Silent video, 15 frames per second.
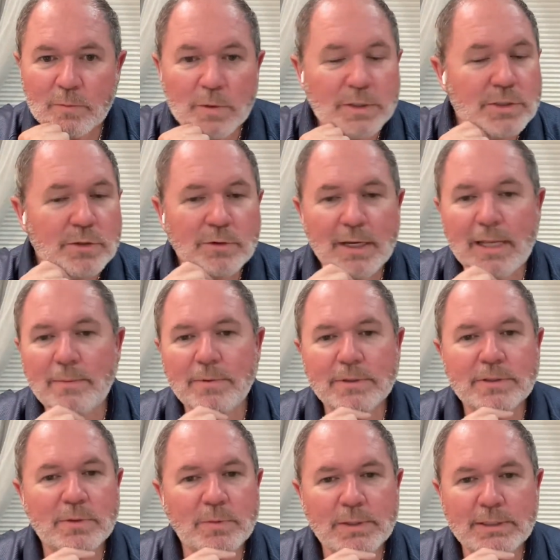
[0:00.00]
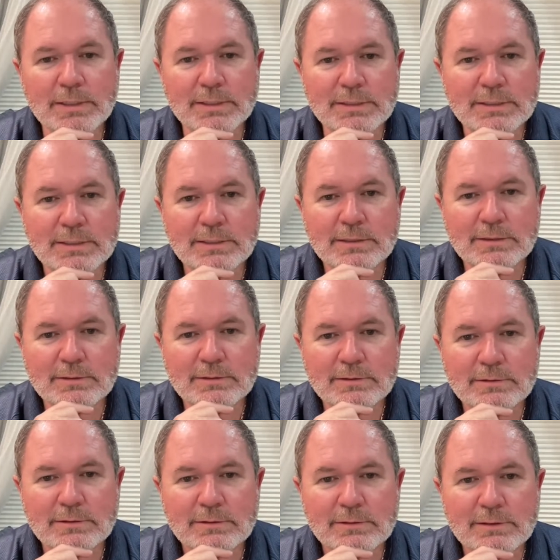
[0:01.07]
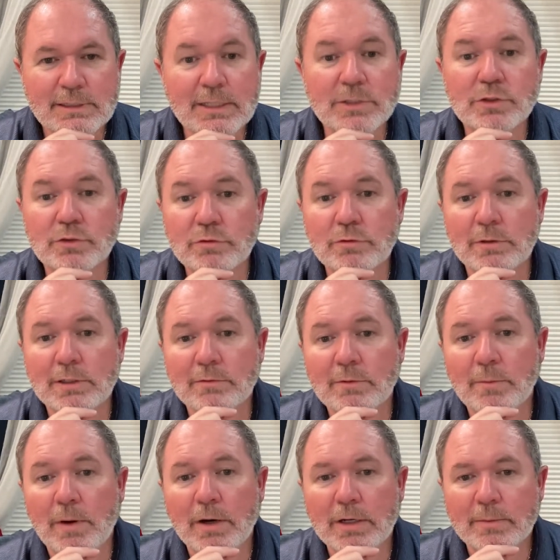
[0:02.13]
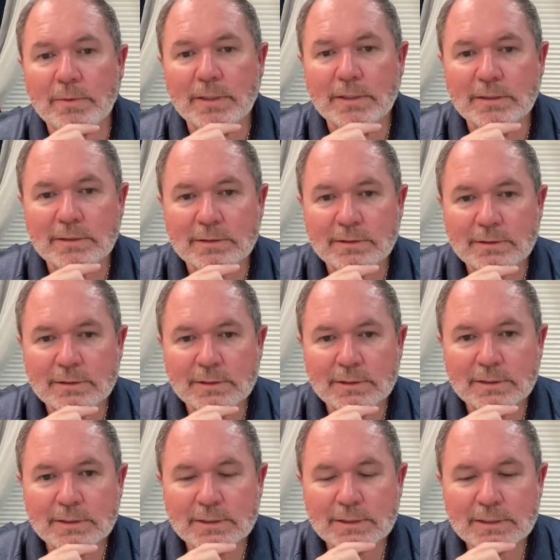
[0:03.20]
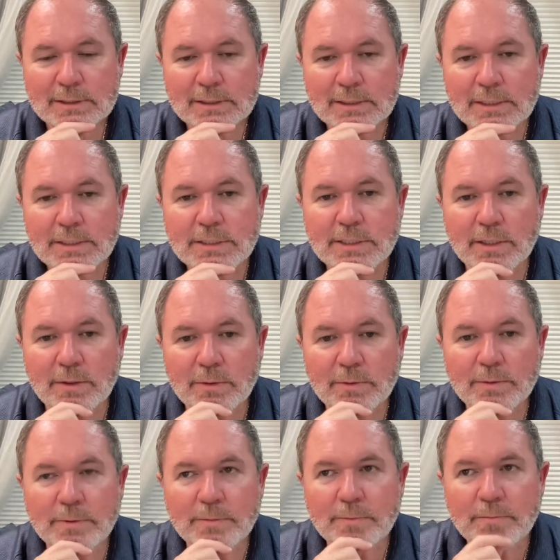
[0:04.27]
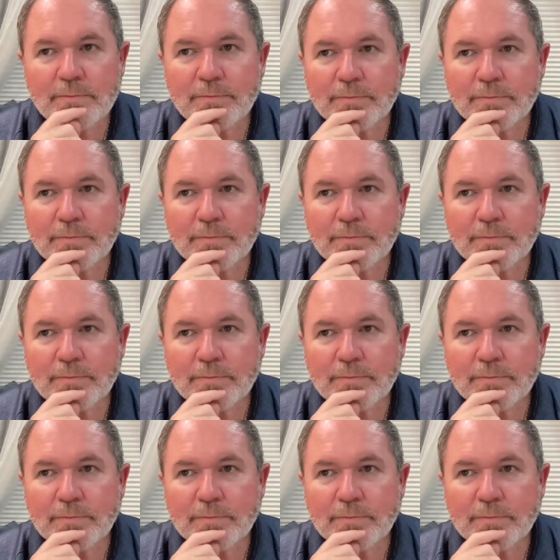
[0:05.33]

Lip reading: what you're able to witness is truly remarkable. So